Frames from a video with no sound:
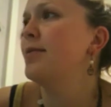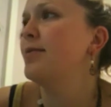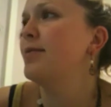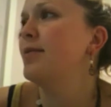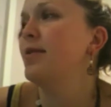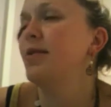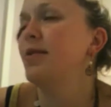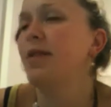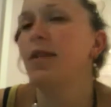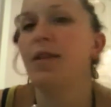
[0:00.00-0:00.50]

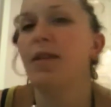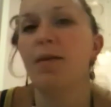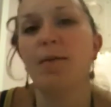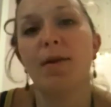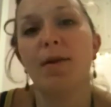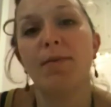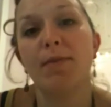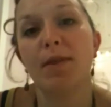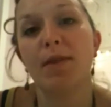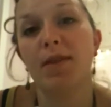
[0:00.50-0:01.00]
The thing that
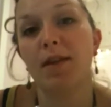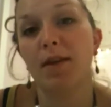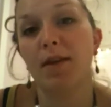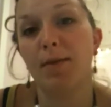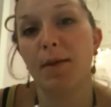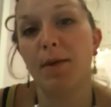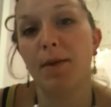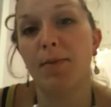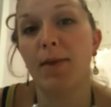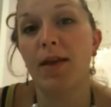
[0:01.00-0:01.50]
made me think
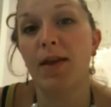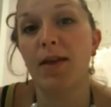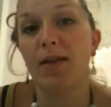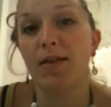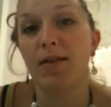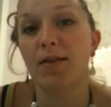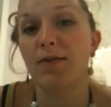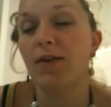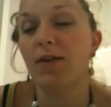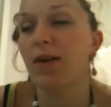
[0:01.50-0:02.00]
about making
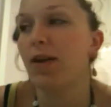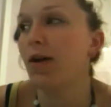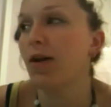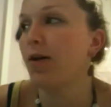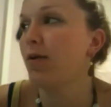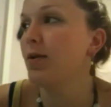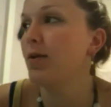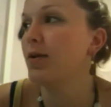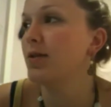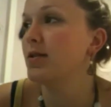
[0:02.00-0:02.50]
this
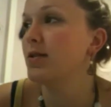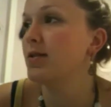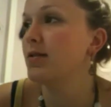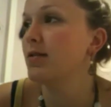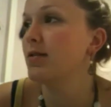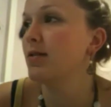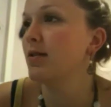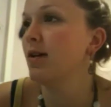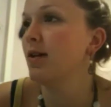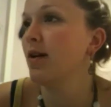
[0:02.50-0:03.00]
video was,
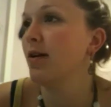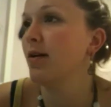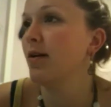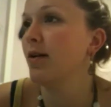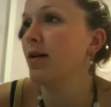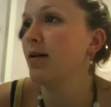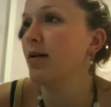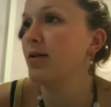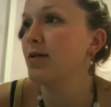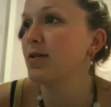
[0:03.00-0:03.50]

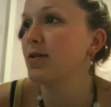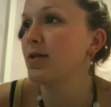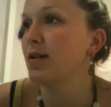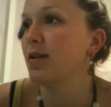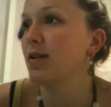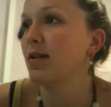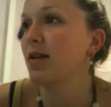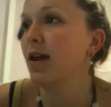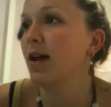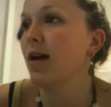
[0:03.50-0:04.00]
I was
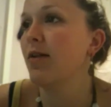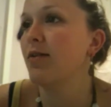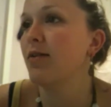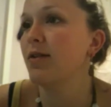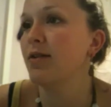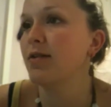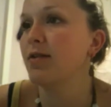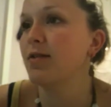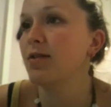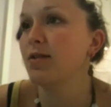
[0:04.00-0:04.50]
sitting down
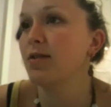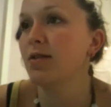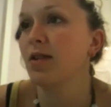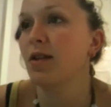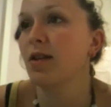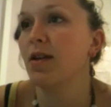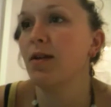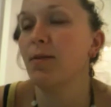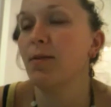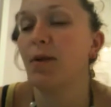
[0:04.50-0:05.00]
and just
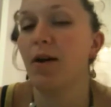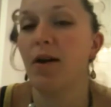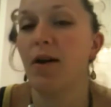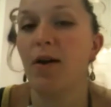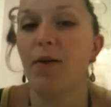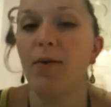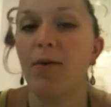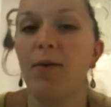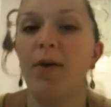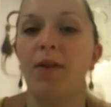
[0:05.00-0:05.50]
thinking about
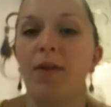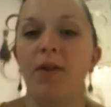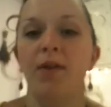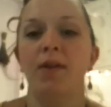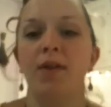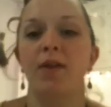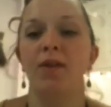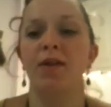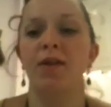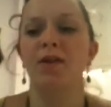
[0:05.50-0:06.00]
how
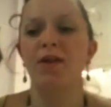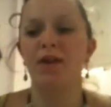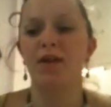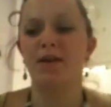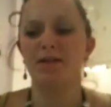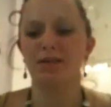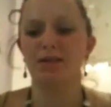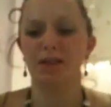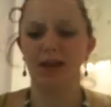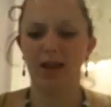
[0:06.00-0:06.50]

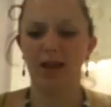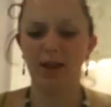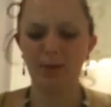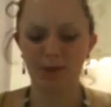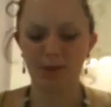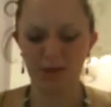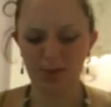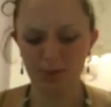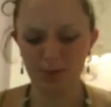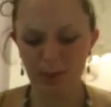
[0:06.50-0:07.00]

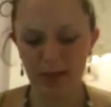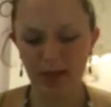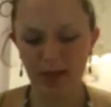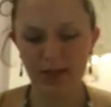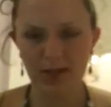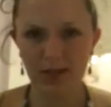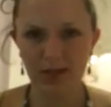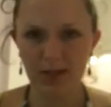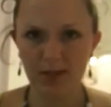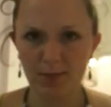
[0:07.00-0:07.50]
much
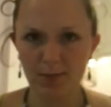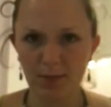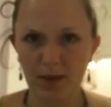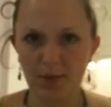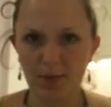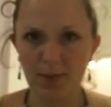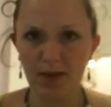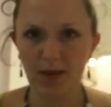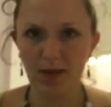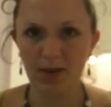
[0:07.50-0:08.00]
space this
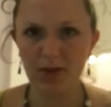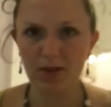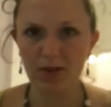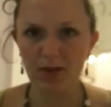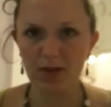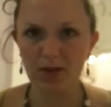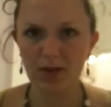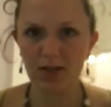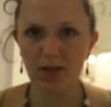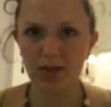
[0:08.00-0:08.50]
baby
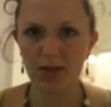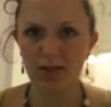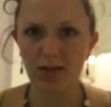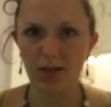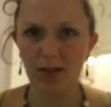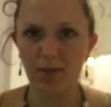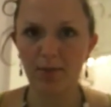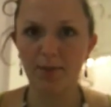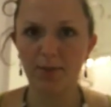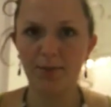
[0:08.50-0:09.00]
actually takes
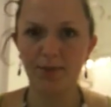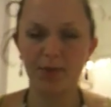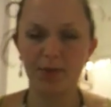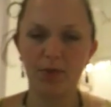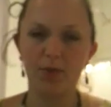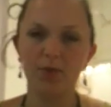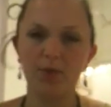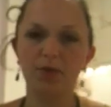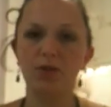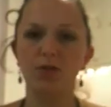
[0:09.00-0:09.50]
up.
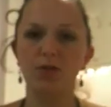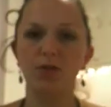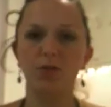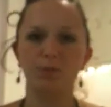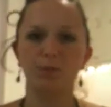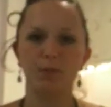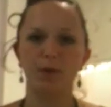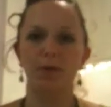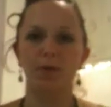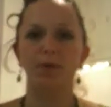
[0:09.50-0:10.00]
I'll do
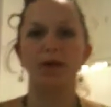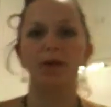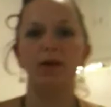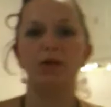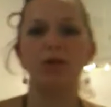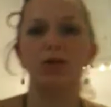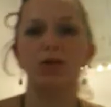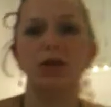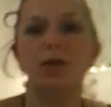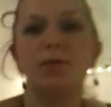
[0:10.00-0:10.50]
a belly
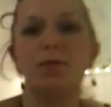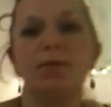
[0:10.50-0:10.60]
shot